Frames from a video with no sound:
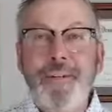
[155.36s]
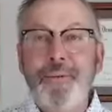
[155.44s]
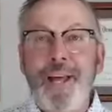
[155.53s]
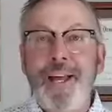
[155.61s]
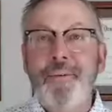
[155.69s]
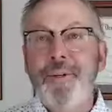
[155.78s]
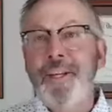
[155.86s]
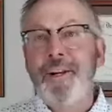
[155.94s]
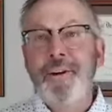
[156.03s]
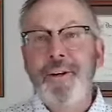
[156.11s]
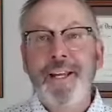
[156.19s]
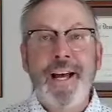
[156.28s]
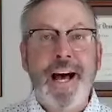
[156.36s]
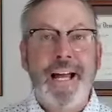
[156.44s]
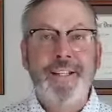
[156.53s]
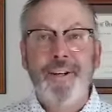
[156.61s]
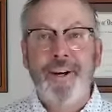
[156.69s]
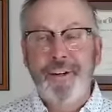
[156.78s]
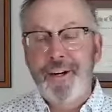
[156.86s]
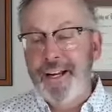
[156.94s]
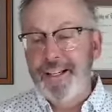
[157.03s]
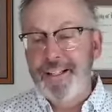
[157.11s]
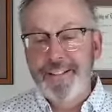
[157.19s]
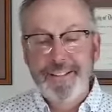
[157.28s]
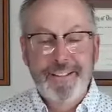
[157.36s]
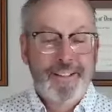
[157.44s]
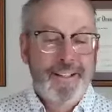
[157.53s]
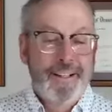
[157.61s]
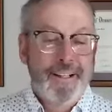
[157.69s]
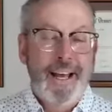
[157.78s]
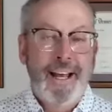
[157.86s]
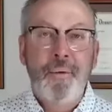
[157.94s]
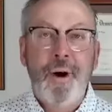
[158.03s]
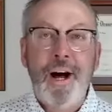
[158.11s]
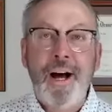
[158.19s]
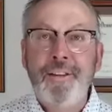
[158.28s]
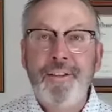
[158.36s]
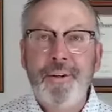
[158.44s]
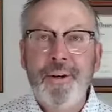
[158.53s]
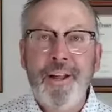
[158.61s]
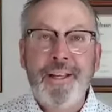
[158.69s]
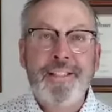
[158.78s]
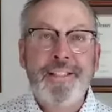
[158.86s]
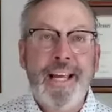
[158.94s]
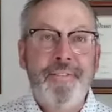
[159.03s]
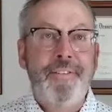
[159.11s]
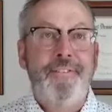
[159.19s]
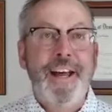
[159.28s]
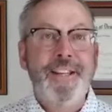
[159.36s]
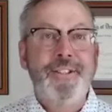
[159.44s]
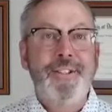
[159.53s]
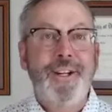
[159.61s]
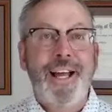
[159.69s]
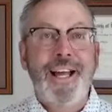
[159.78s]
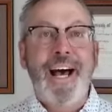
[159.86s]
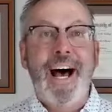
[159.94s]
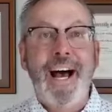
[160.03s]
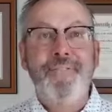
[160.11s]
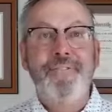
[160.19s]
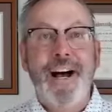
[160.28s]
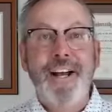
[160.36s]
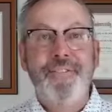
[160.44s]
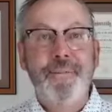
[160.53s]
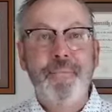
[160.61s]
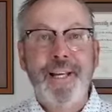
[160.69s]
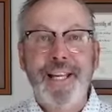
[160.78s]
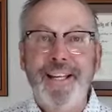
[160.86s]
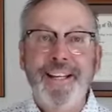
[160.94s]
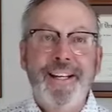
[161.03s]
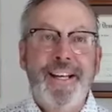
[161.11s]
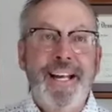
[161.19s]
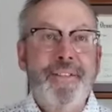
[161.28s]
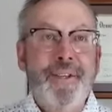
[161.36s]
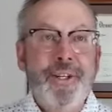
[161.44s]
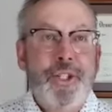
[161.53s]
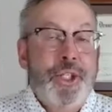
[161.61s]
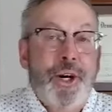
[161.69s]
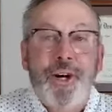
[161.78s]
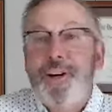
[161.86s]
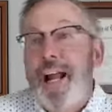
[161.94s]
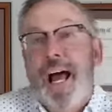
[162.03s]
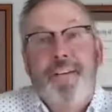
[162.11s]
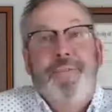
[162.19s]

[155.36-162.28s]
it's like, you know, getting a hot dog, right? And kind of walking through, and all these Navy fans are like high-fiving me. And the shirt,